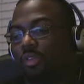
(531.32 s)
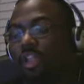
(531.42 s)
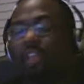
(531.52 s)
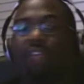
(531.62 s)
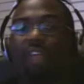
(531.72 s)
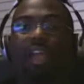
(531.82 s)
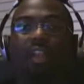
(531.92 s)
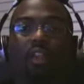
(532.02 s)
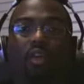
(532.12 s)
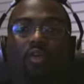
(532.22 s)
leave that
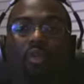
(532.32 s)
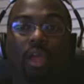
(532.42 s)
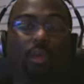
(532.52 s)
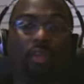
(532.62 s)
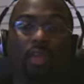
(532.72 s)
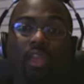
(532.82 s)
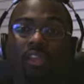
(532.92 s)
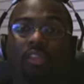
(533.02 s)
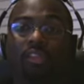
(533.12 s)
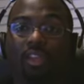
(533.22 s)
alone. I would like
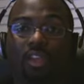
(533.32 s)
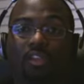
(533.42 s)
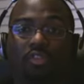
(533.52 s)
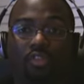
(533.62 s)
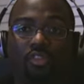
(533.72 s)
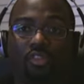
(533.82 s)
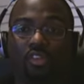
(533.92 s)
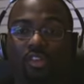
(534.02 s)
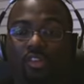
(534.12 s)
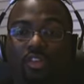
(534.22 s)
to see it just to
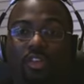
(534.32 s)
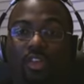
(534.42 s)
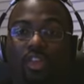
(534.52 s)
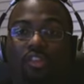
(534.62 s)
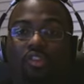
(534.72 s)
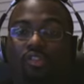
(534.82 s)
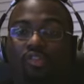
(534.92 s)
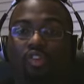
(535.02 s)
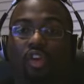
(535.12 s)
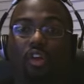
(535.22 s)
see Sonnen get
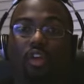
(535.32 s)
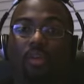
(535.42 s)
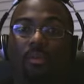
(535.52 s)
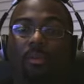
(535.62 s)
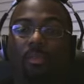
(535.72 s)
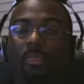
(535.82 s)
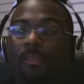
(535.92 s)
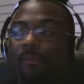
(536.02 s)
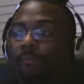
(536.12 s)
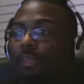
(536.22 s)
jawed up.
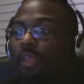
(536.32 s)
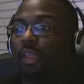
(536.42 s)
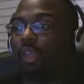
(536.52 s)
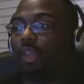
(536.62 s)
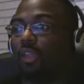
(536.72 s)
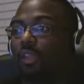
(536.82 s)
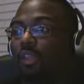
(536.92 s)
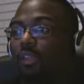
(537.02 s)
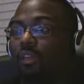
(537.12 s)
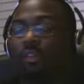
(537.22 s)

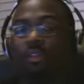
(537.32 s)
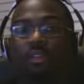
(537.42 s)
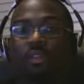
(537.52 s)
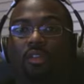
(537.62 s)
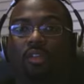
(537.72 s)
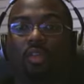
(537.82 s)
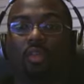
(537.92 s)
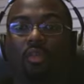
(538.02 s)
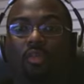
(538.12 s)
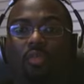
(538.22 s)
And,
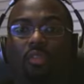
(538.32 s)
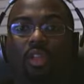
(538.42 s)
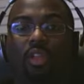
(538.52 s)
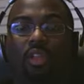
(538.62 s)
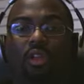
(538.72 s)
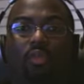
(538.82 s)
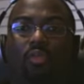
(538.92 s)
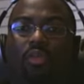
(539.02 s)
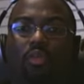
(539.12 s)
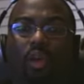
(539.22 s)

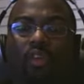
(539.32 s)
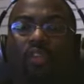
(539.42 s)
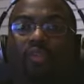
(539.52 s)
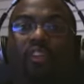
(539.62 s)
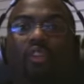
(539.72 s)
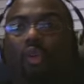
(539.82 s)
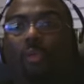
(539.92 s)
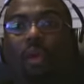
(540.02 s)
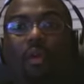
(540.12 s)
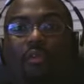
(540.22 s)
who else?
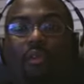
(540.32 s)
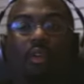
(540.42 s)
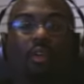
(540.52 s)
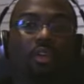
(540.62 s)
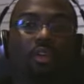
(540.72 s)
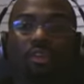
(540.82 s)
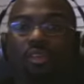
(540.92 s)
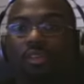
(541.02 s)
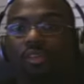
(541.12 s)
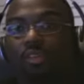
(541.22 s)
Vitor Belfort.
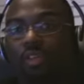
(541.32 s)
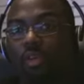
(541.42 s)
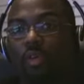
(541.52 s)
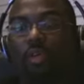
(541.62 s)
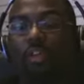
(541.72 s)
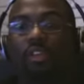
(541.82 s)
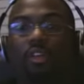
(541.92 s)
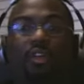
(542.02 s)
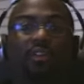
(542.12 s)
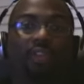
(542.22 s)
That's a
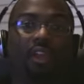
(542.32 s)
good